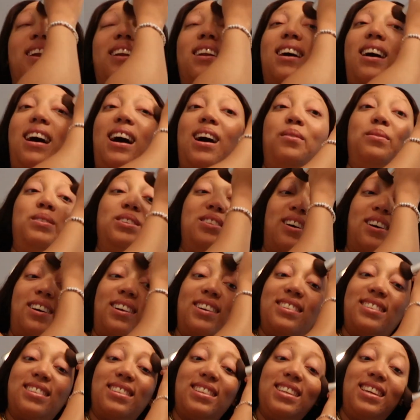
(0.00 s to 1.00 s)
And I was
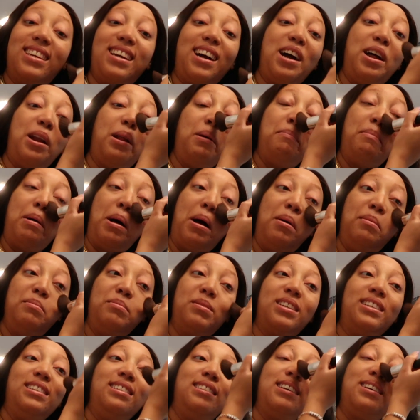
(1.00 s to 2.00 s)
honestly kind of
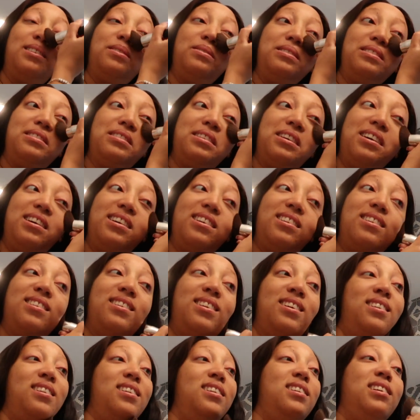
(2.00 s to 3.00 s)
bummed because I was
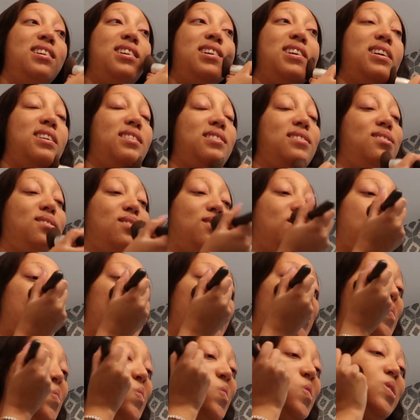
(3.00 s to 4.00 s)
like,
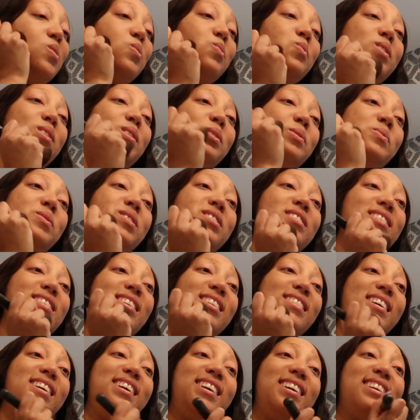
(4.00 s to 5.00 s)
oh, I really wanted
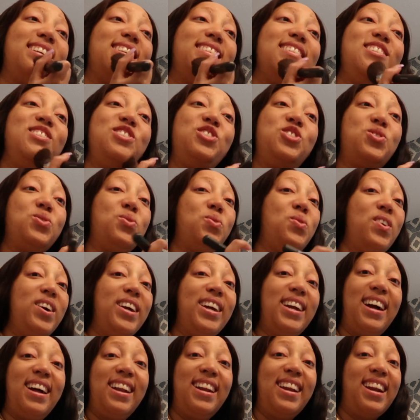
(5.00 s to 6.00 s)
to like
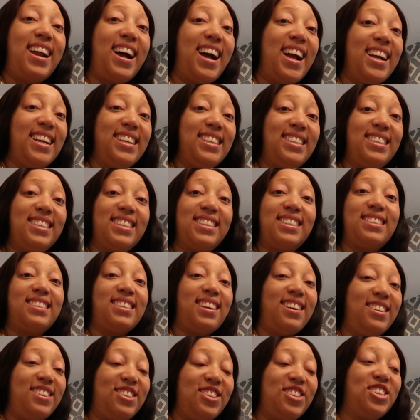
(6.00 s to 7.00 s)
enjoy a nice
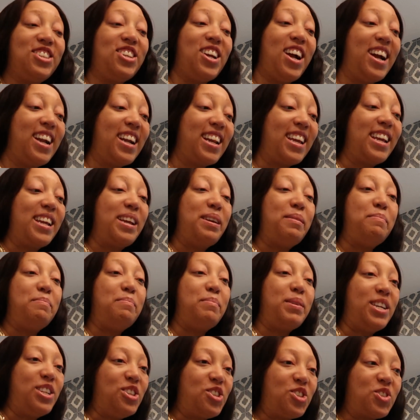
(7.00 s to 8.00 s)
sunshiny
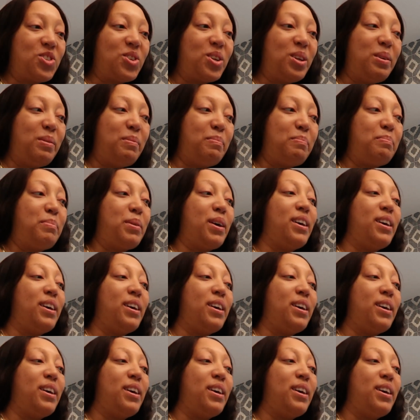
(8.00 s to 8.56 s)
beach trip.